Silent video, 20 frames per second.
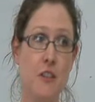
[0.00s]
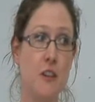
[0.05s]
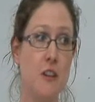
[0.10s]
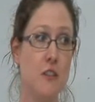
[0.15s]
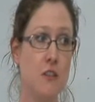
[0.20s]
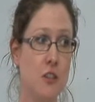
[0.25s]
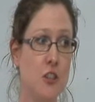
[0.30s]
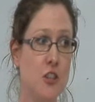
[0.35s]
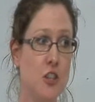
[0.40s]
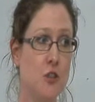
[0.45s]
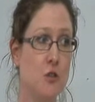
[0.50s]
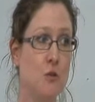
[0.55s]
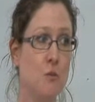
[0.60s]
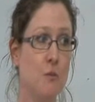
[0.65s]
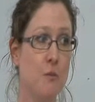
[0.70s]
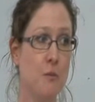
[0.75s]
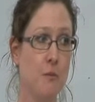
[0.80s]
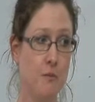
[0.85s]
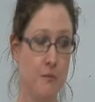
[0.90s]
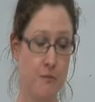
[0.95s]
They're in the
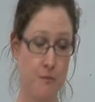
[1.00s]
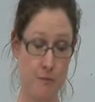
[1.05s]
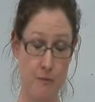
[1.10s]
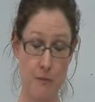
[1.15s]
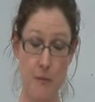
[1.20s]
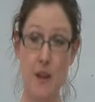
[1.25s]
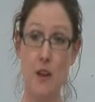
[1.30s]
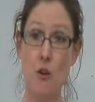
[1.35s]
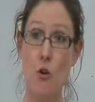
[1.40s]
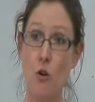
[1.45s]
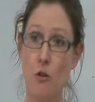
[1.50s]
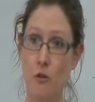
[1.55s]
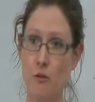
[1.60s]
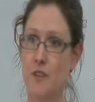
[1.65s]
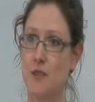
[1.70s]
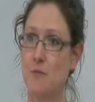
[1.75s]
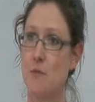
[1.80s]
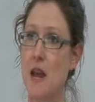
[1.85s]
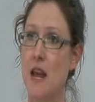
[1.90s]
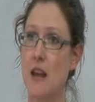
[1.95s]
genome of
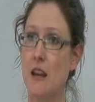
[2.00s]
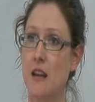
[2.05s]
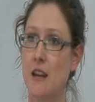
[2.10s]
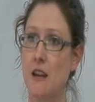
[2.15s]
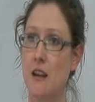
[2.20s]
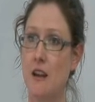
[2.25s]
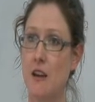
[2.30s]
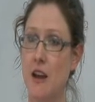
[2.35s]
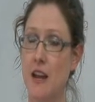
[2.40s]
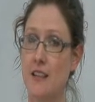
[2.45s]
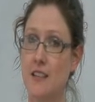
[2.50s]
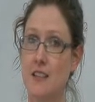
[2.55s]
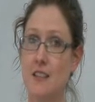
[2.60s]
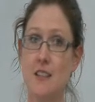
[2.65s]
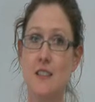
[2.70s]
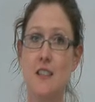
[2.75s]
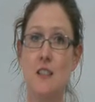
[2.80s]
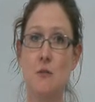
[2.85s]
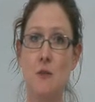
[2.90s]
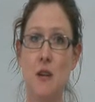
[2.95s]
as many
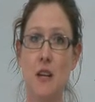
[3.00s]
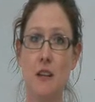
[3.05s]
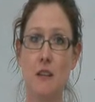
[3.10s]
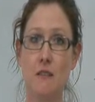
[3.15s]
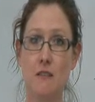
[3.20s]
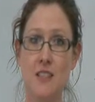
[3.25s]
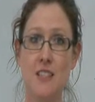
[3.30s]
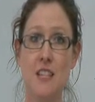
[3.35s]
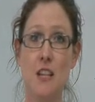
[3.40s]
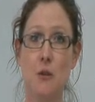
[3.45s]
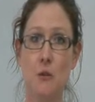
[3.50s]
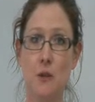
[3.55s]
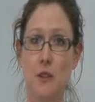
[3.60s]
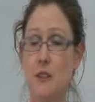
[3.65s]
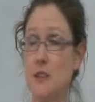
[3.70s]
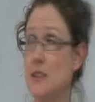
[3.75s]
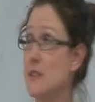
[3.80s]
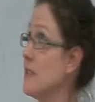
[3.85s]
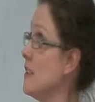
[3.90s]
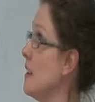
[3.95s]
isolates as we can
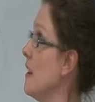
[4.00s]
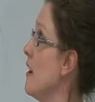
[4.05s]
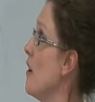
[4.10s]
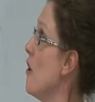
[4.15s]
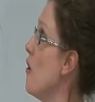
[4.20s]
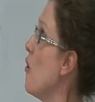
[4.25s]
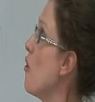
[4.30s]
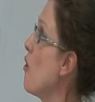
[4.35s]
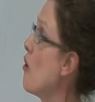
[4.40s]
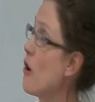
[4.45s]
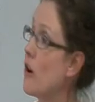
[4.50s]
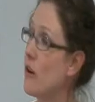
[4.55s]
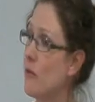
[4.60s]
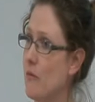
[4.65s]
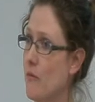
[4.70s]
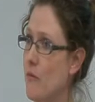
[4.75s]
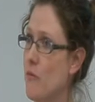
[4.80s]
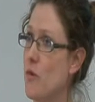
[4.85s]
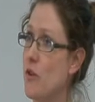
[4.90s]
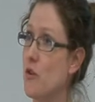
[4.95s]
sequence, or
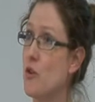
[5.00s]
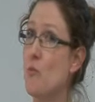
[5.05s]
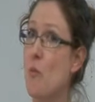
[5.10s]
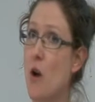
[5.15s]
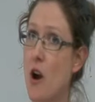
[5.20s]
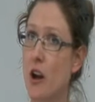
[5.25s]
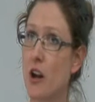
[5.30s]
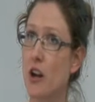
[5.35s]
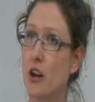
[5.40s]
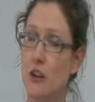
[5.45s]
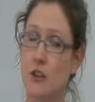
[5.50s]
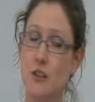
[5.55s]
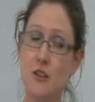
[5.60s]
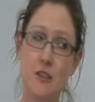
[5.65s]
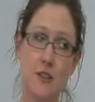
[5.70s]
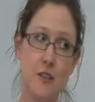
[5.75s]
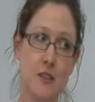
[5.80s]
through markers.